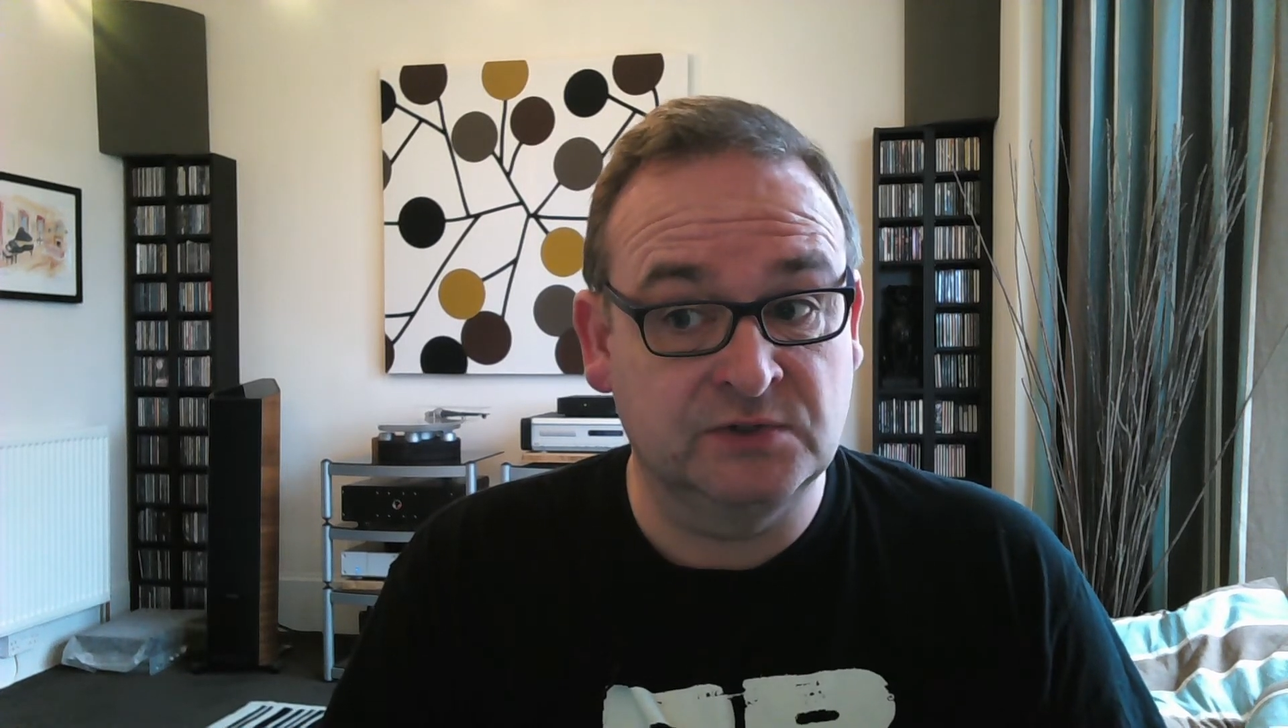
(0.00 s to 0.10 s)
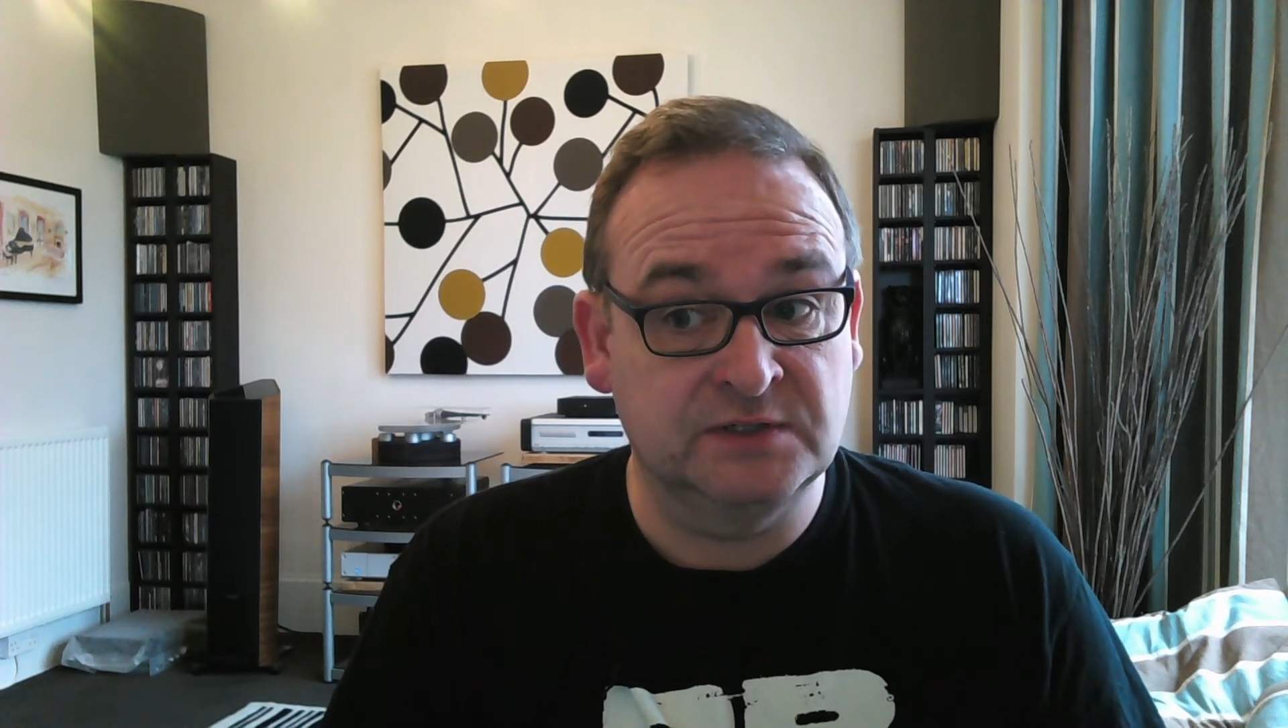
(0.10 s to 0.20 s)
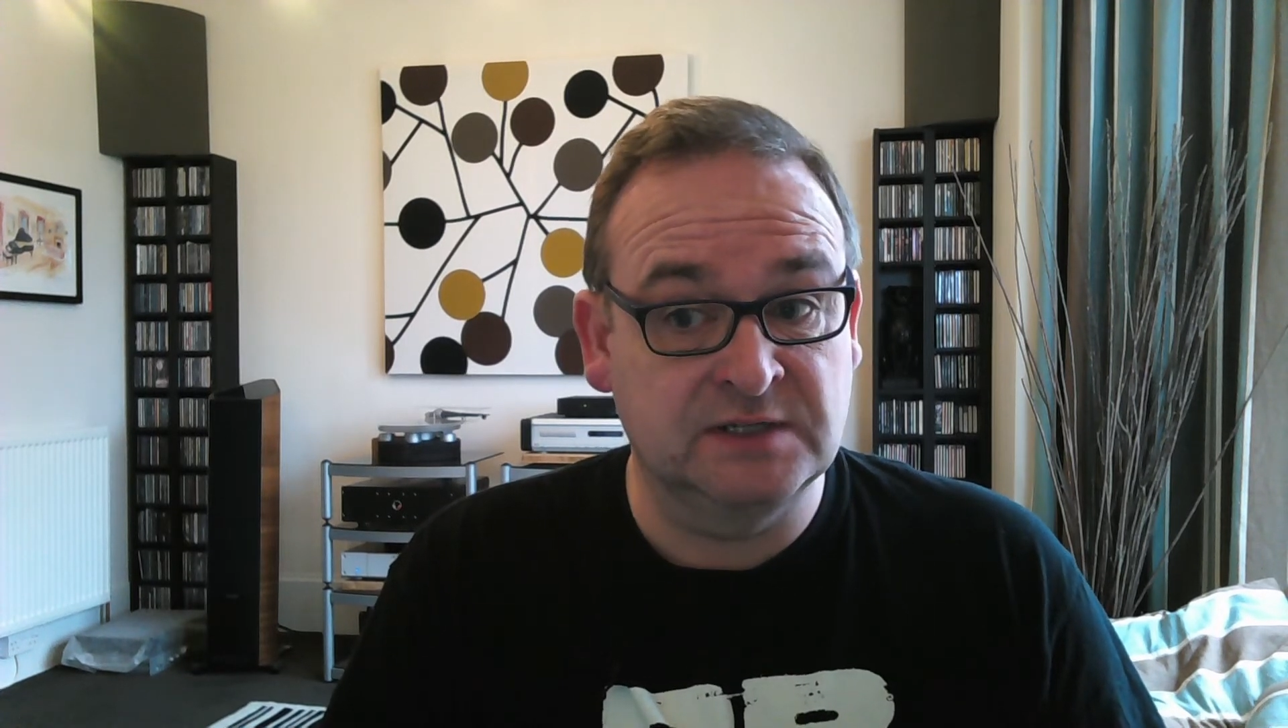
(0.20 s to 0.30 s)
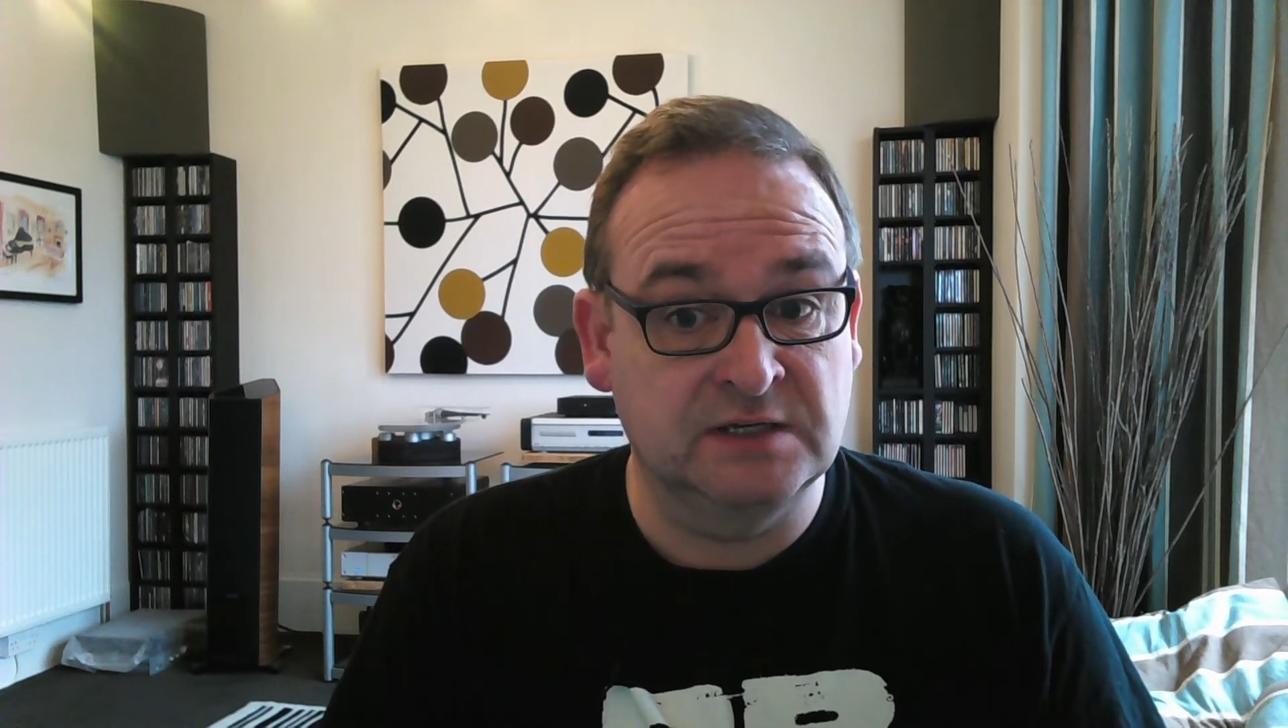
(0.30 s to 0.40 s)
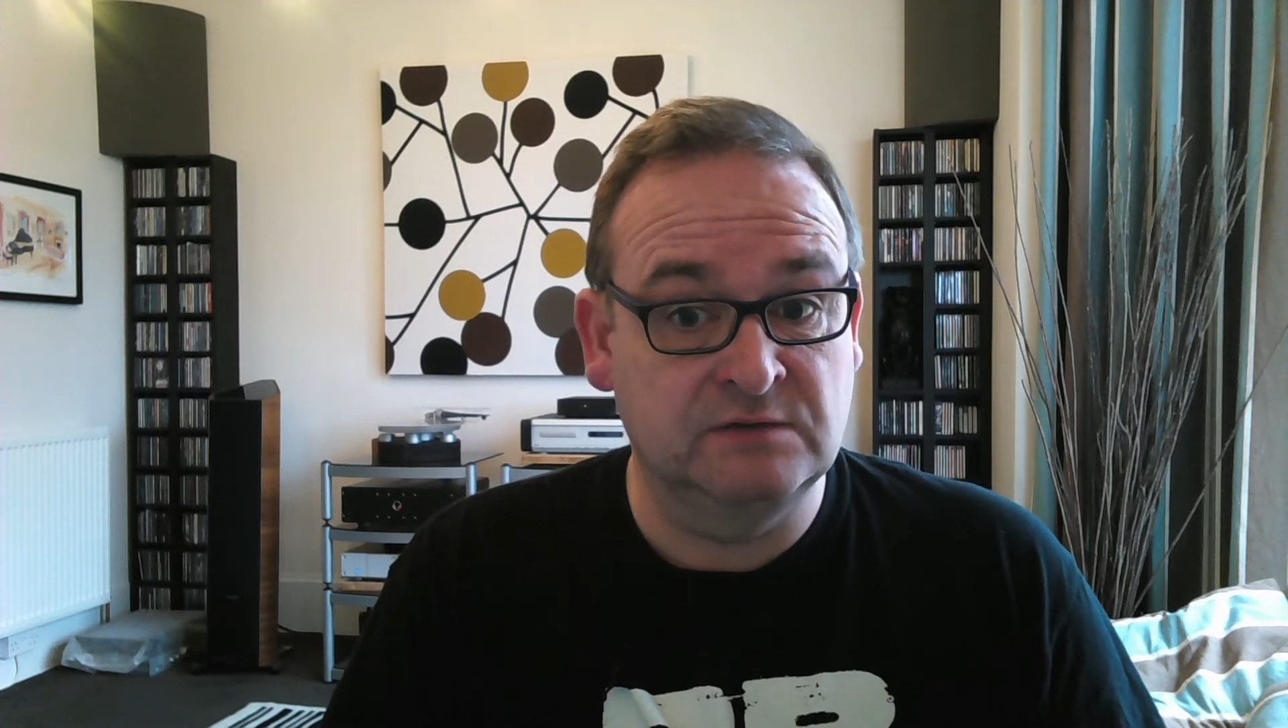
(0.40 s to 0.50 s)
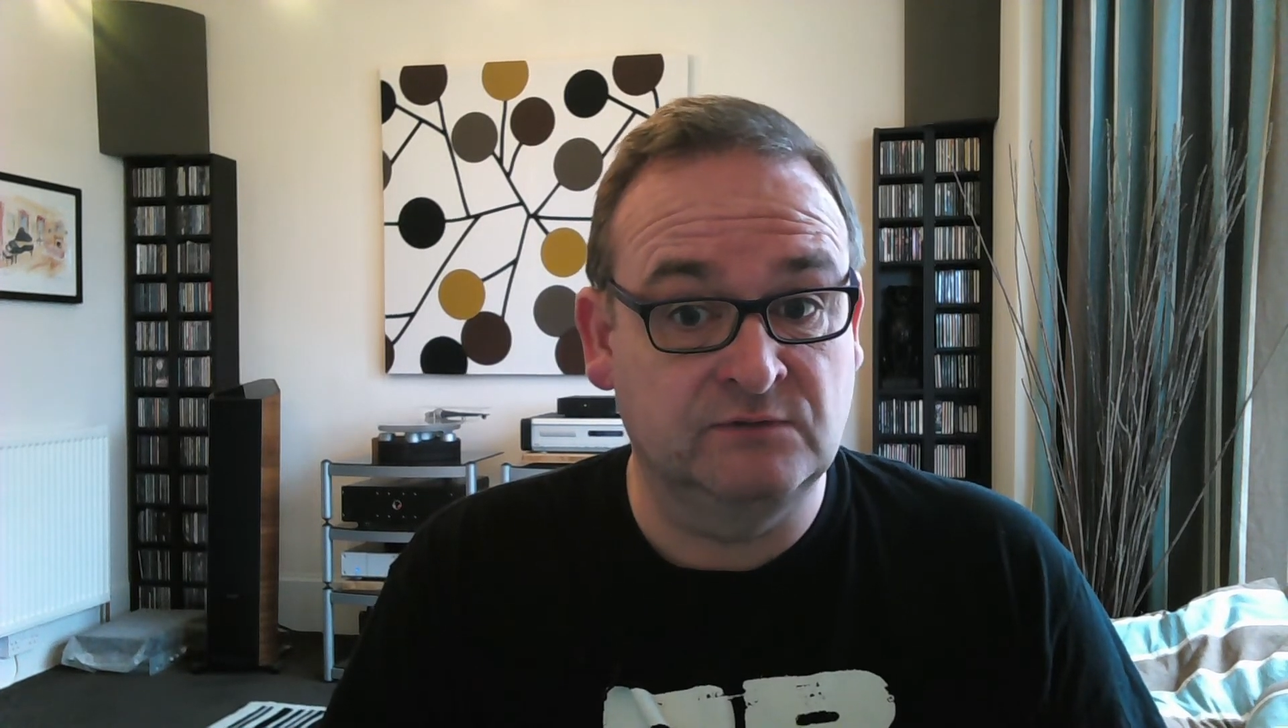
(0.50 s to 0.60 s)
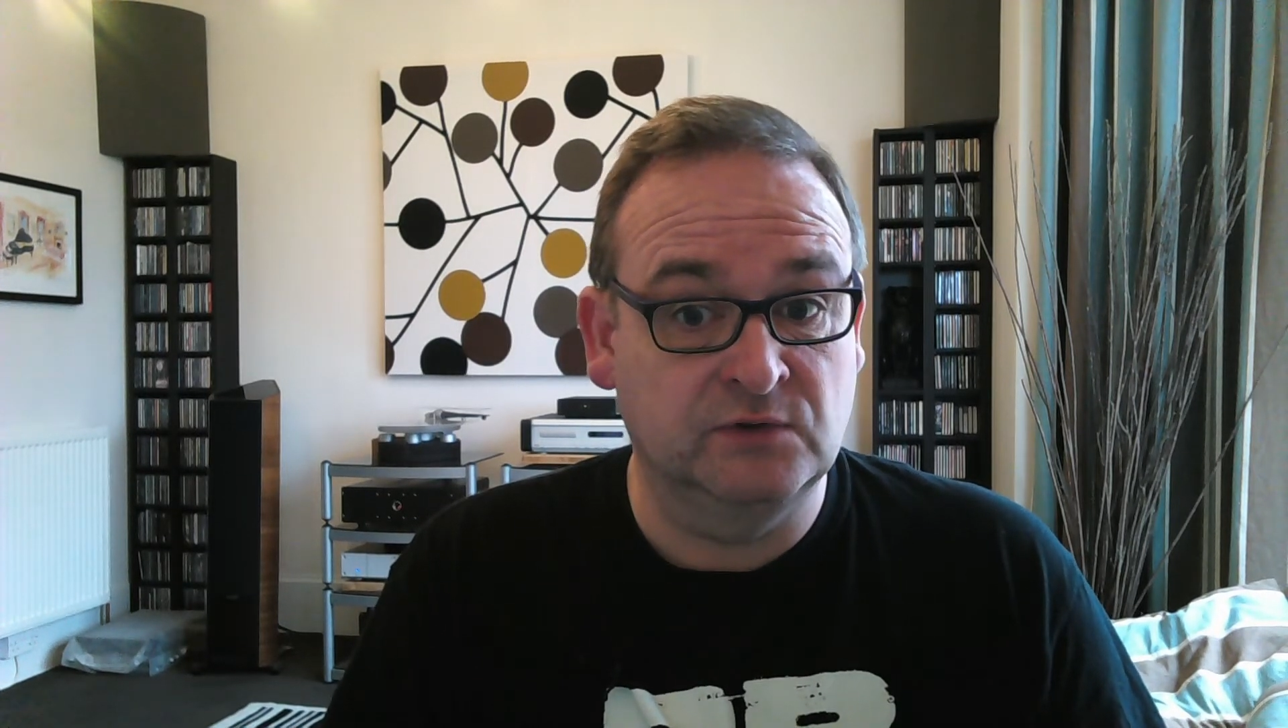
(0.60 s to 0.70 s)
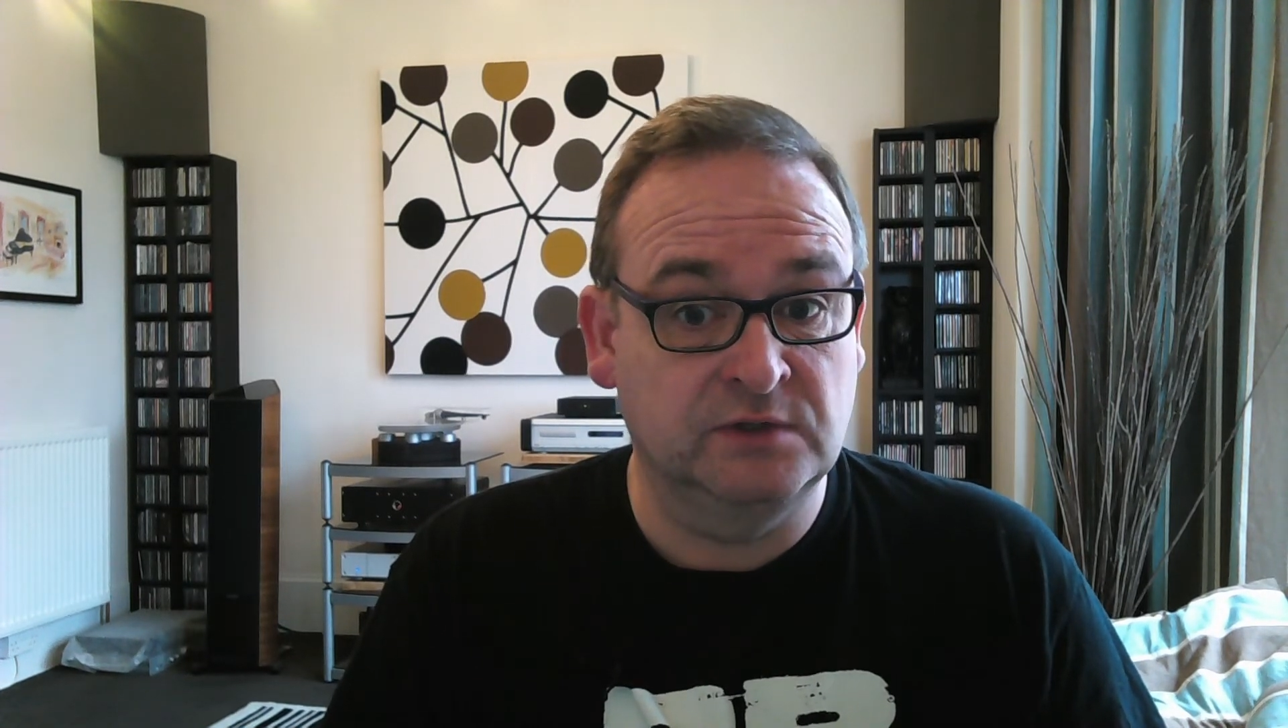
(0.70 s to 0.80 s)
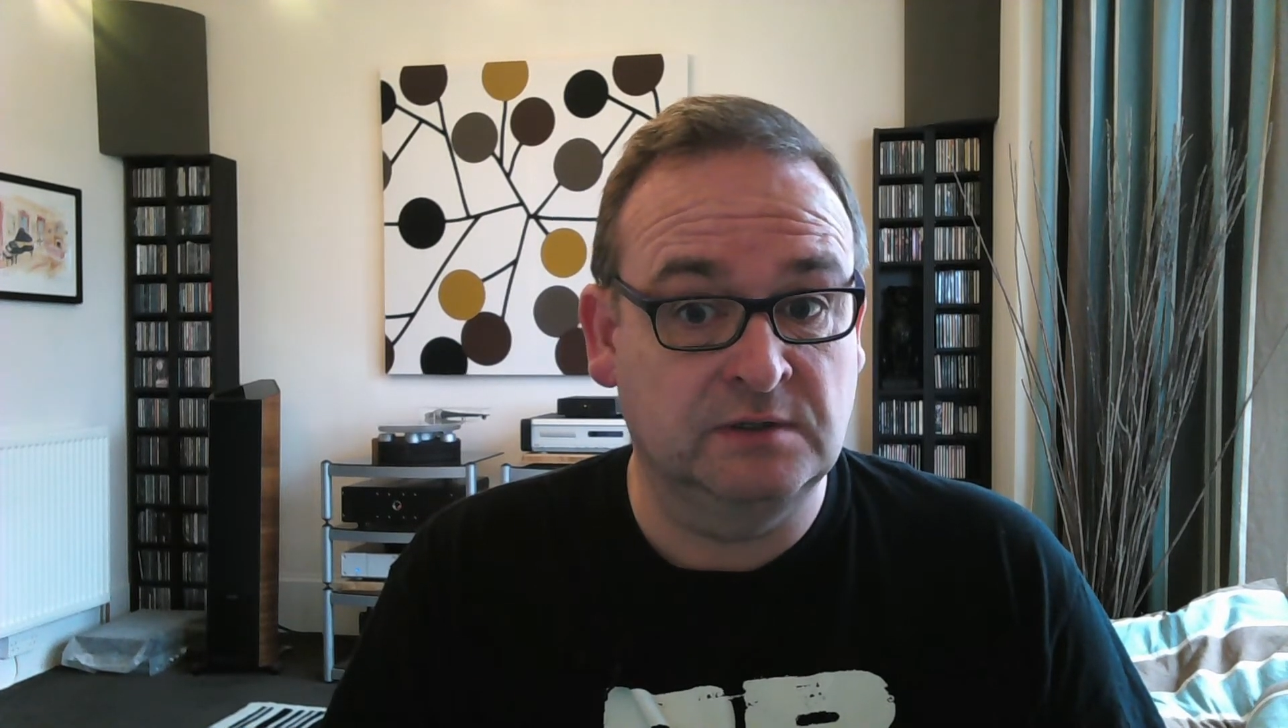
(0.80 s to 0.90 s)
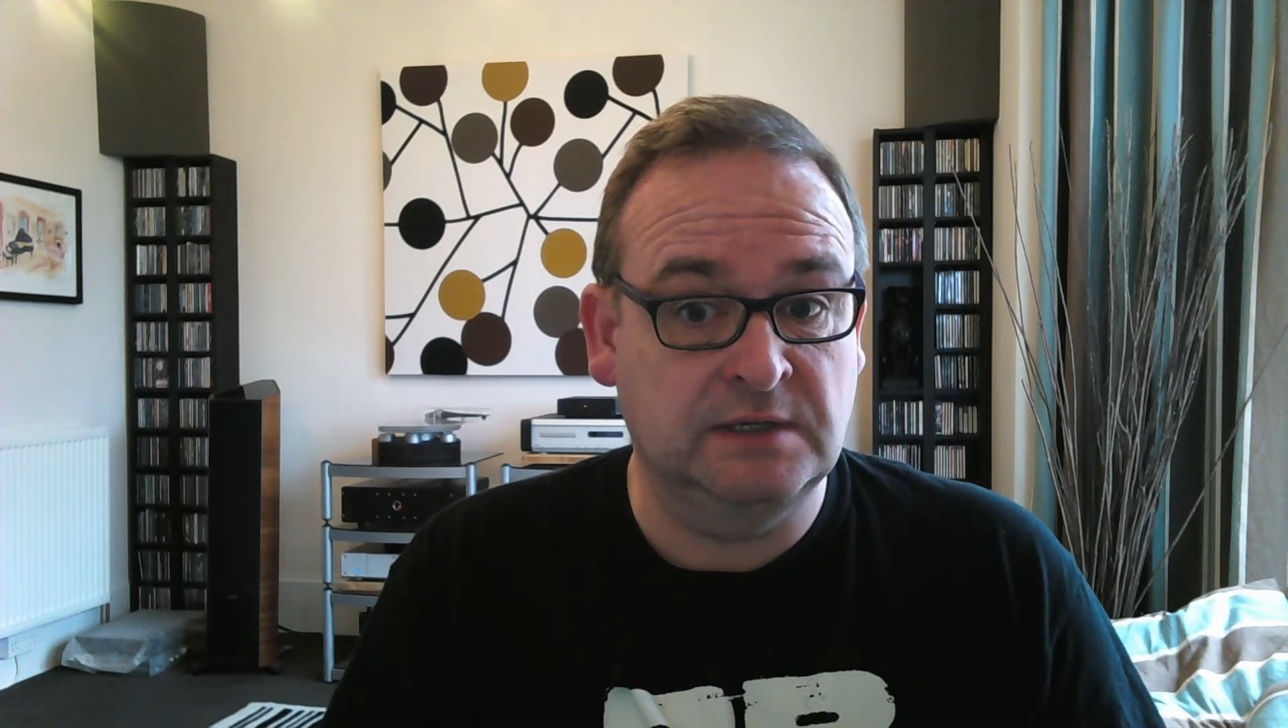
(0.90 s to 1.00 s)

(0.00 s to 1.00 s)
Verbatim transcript: design for the